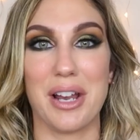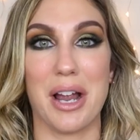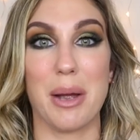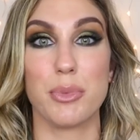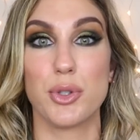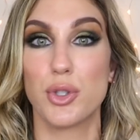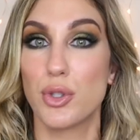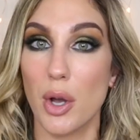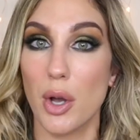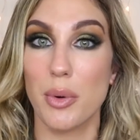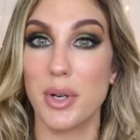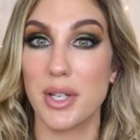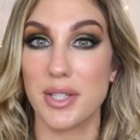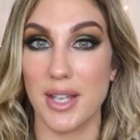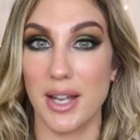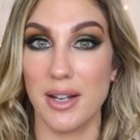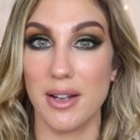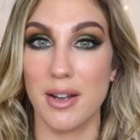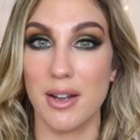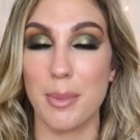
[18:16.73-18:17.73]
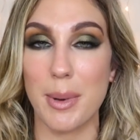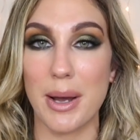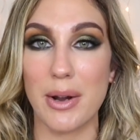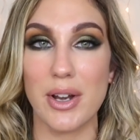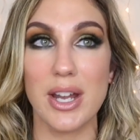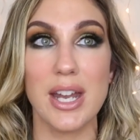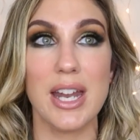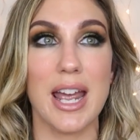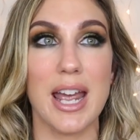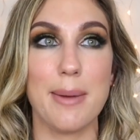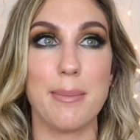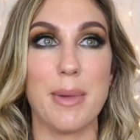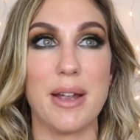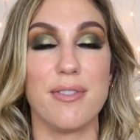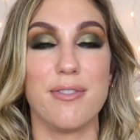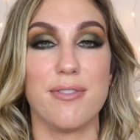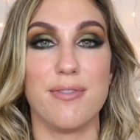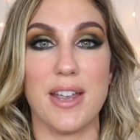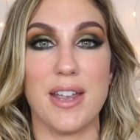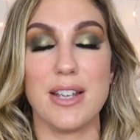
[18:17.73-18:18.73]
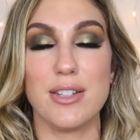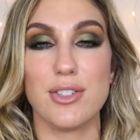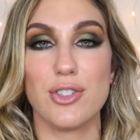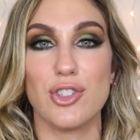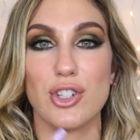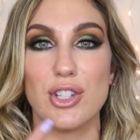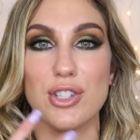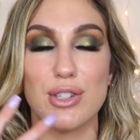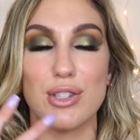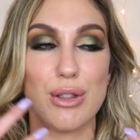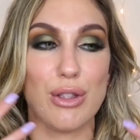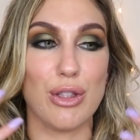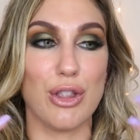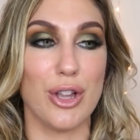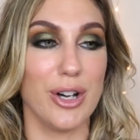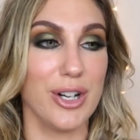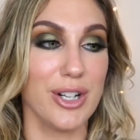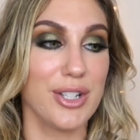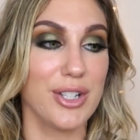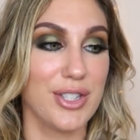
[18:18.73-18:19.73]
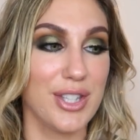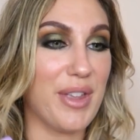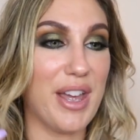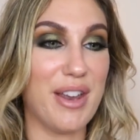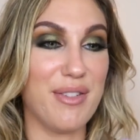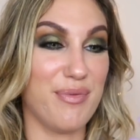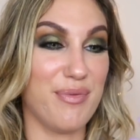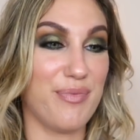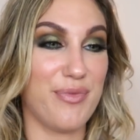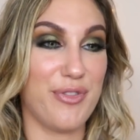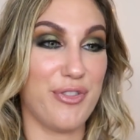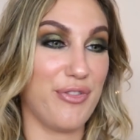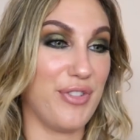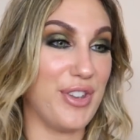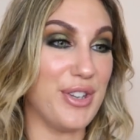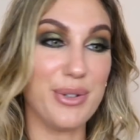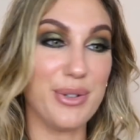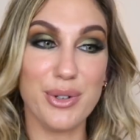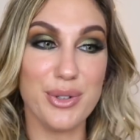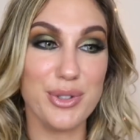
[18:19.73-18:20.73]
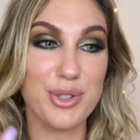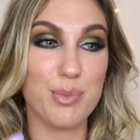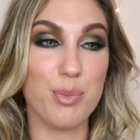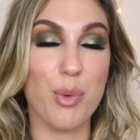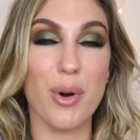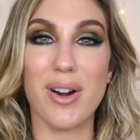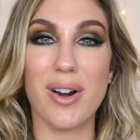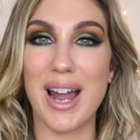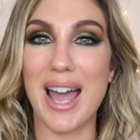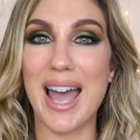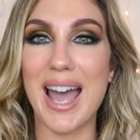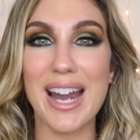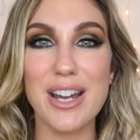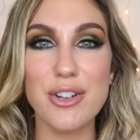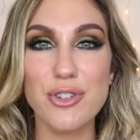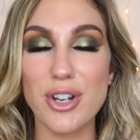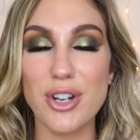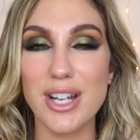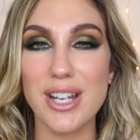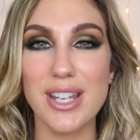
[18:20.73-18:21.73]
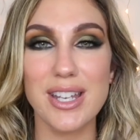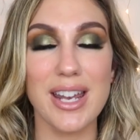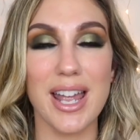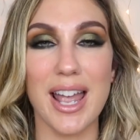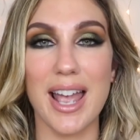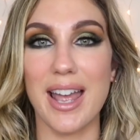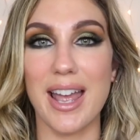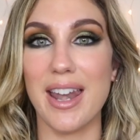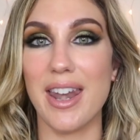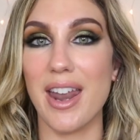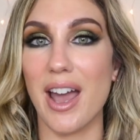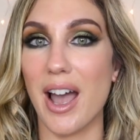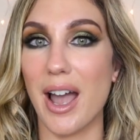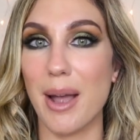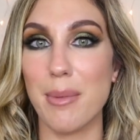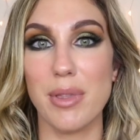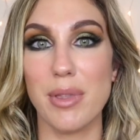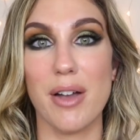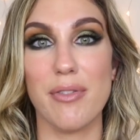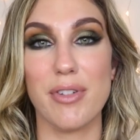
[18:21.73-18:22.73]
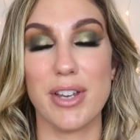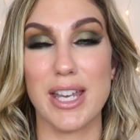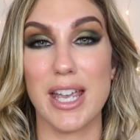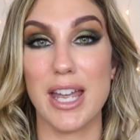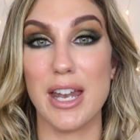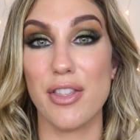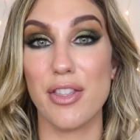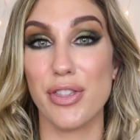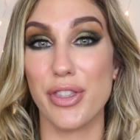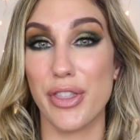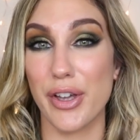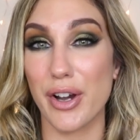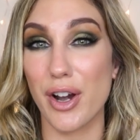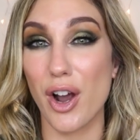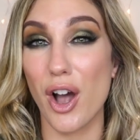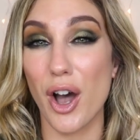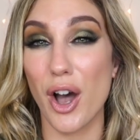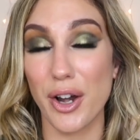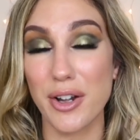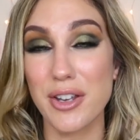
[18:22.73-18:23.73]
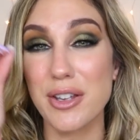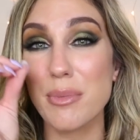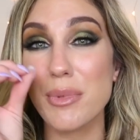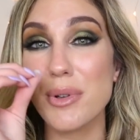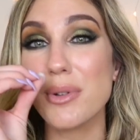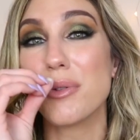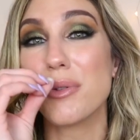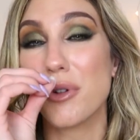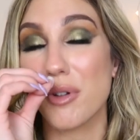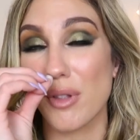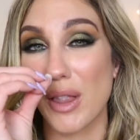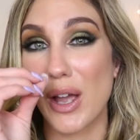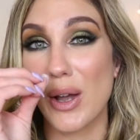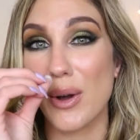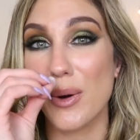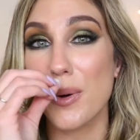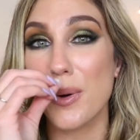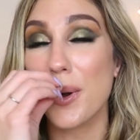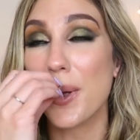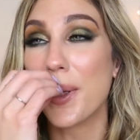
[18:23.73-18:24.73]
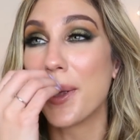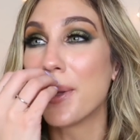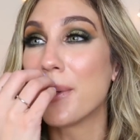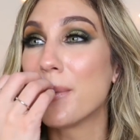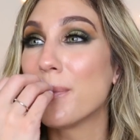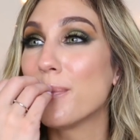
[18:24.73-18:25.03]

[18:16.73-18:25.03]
Like I'm so excited about it, and my face just looks and feels more hydrated, and I'm loving it. Their honeymoon glow,